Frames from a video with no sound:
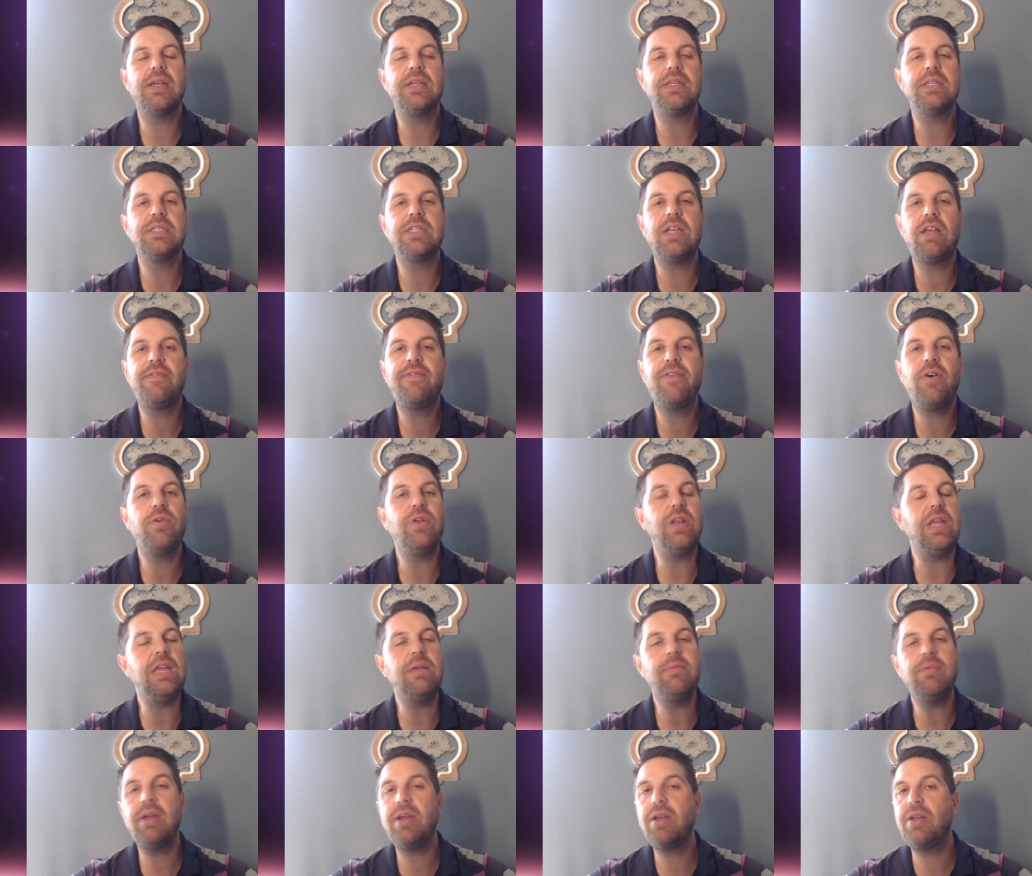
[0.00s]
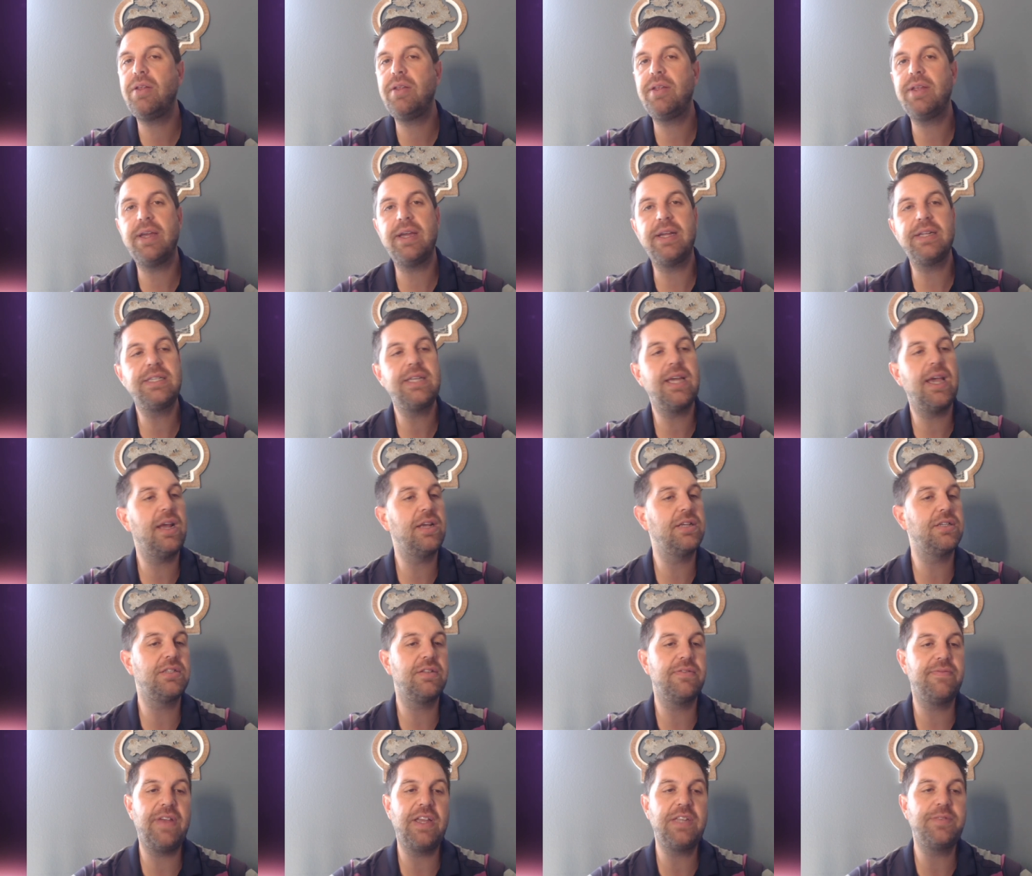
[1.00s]
Cell phone, email,
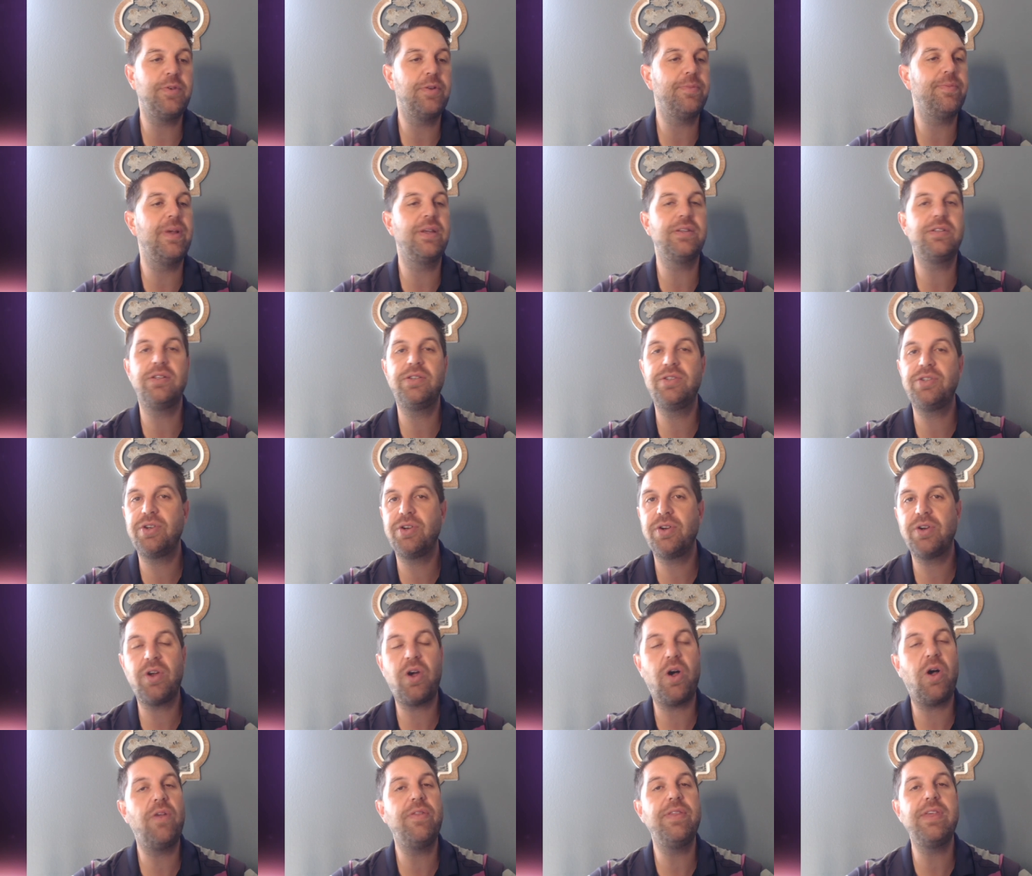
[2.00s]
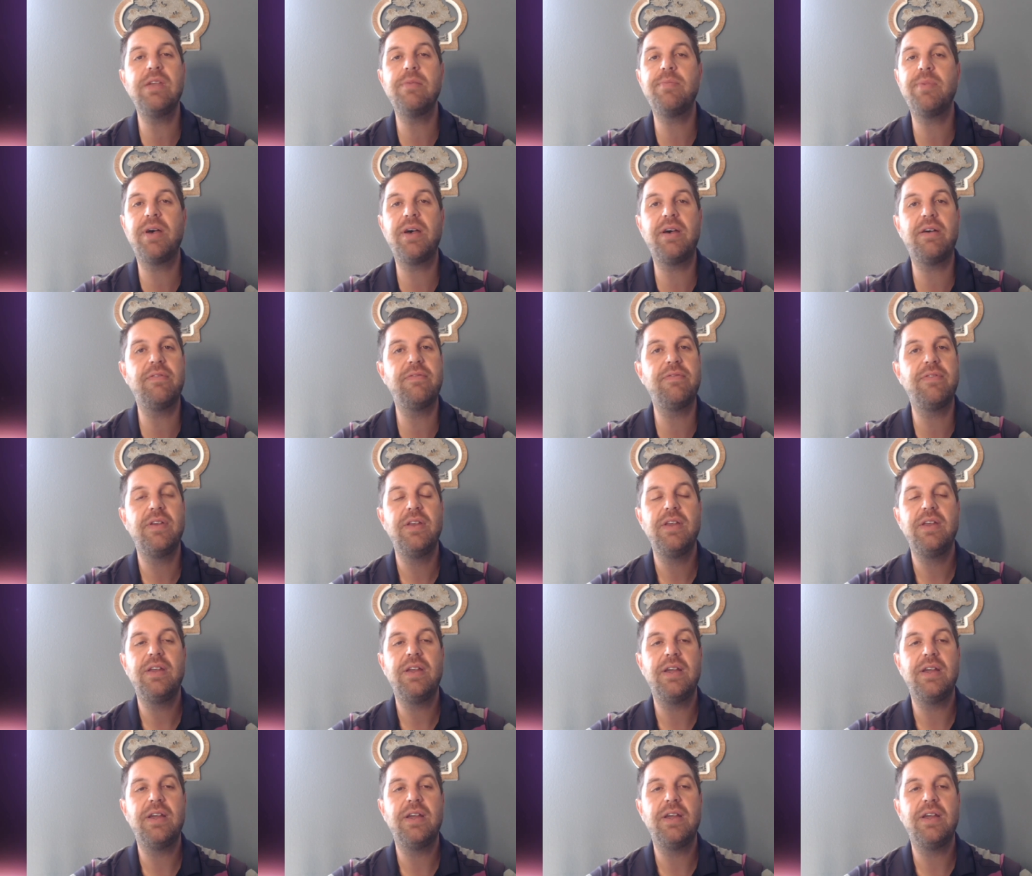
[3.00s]
text, Facebook Messenger, all the above.